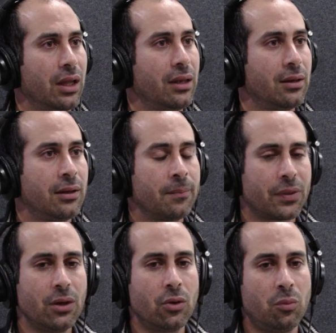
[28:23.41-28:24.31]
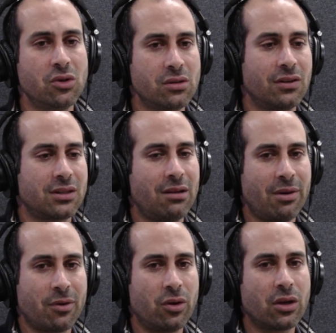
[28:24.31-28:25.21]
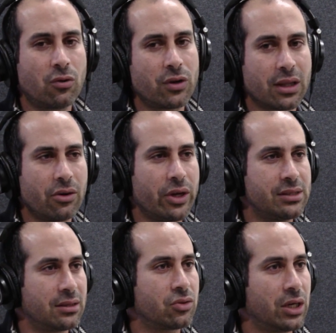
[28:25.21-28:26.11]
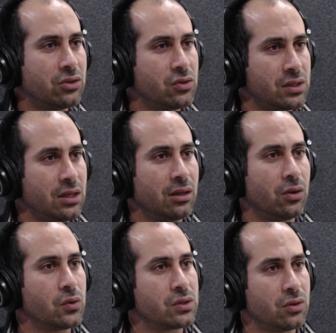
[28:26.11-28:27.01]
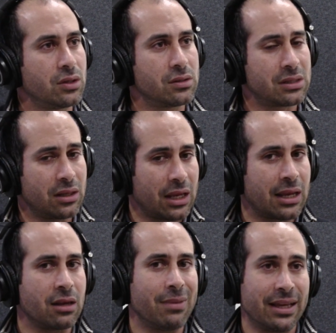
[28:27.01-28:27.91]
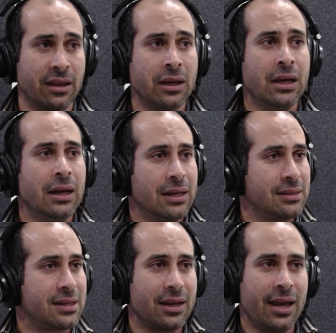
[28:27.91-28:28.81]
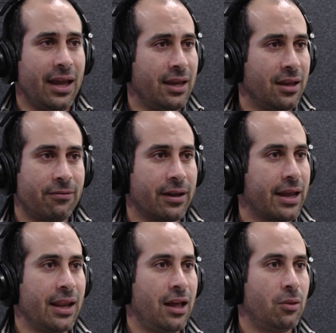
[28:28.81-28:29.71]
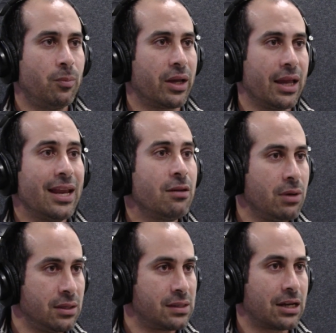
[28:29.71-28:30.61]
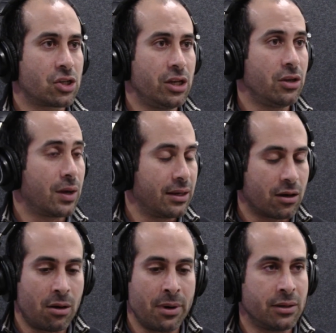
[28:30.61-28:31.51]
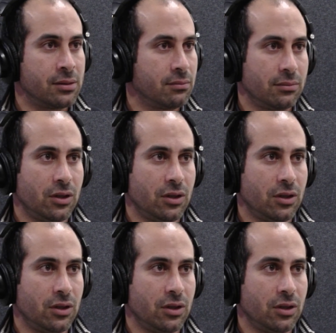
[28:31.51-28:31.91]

And, most of the time I'm going over the grades and try to see those students sending an email and saying, hey, if I can help by any means, actually, you can come and,